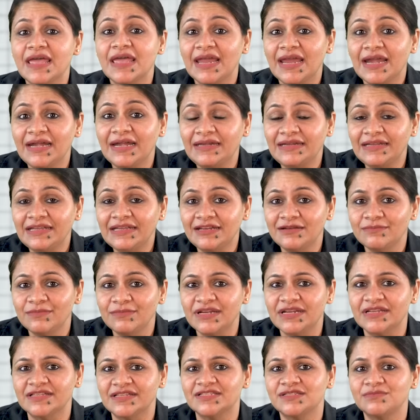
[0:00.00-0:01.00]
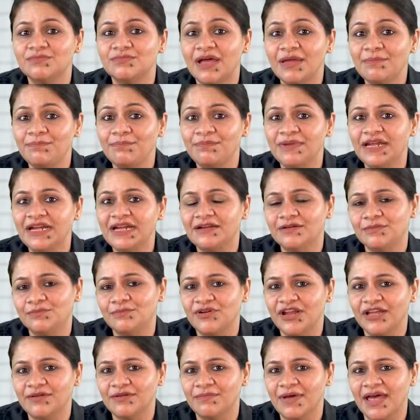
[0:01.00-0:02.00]
18 Minutes by Peter
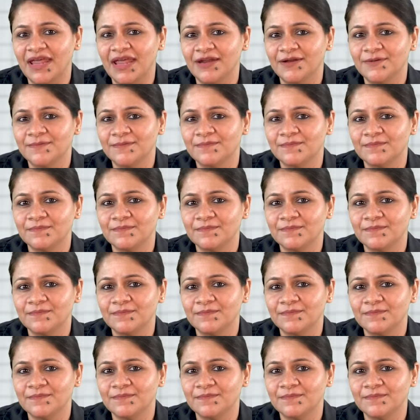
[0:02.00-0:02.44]
Bregman.